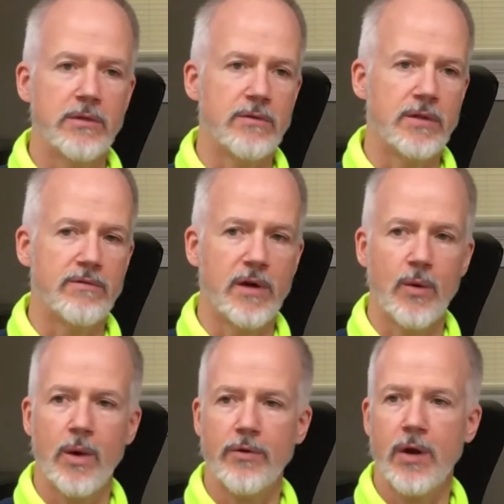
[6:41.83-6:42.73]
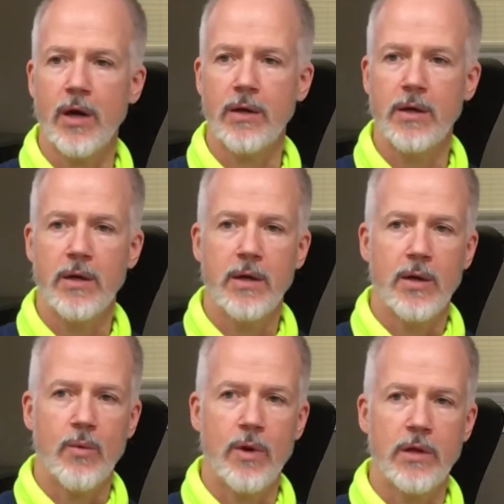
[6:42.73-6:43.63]
very well done,
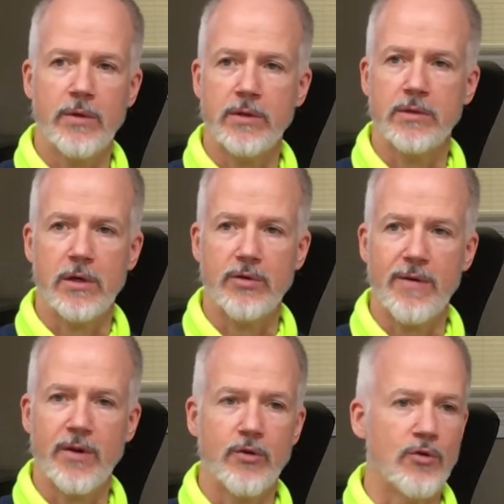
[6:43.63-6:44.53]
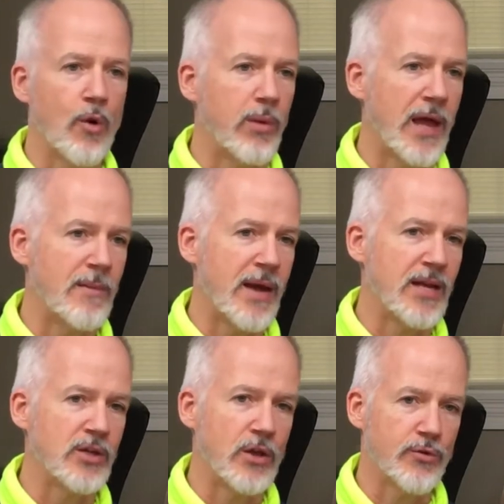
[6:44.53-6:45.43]
whether it's our traffic control plan
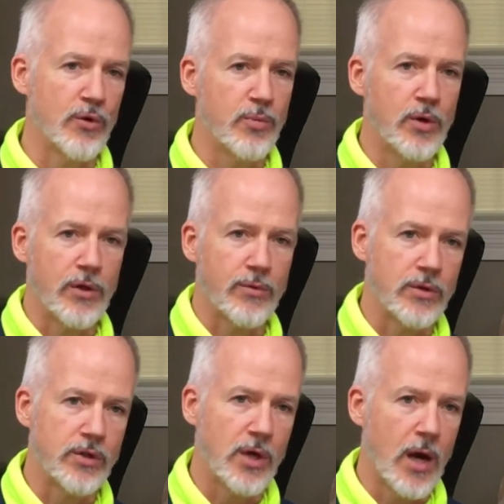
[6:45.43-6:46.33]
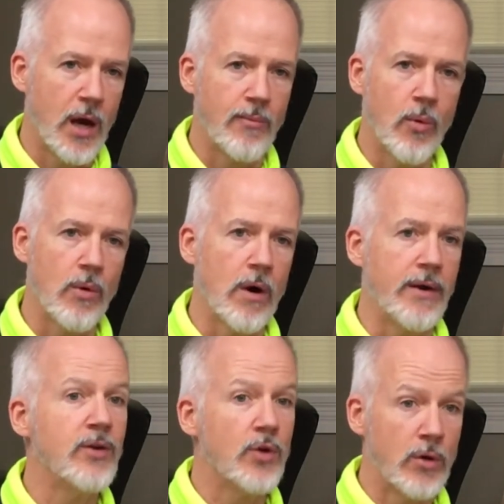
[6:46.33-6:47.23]
managing throughput through the job, or our
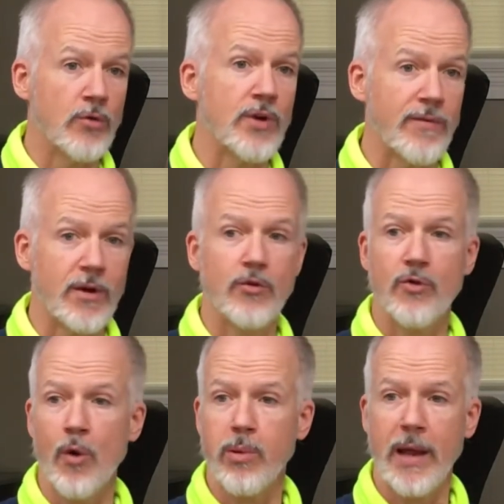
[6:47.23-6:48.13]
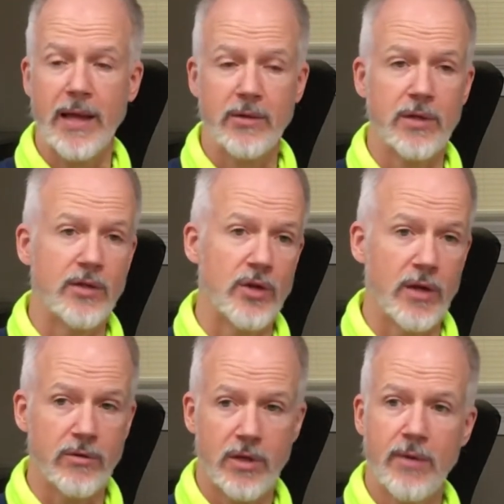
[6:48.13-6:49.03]
internal traffic control plans, like JL
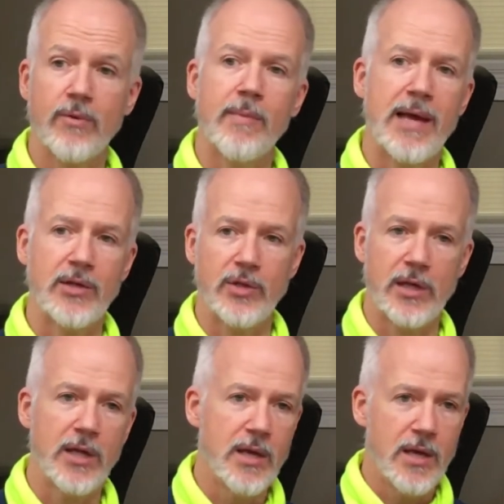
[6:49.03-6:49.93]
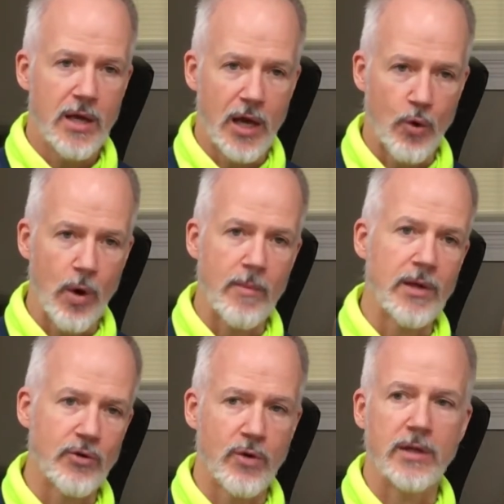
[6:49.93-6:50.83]
said, we're managing equipment and
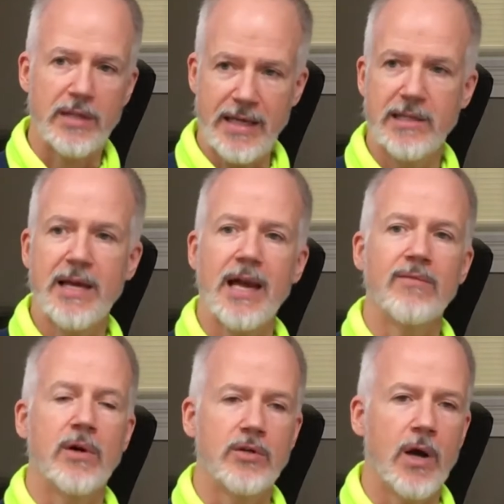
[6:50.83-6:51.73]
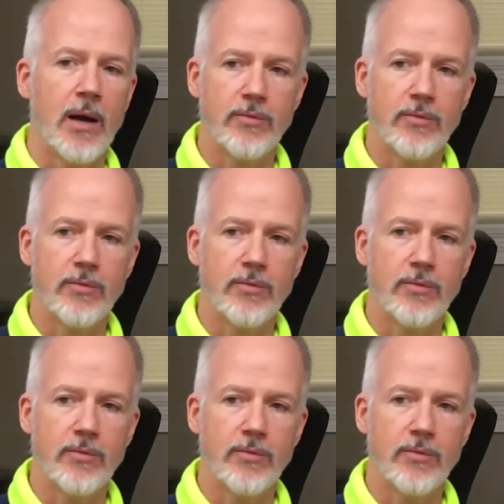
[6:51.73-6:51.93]
trucks inside of our jobs.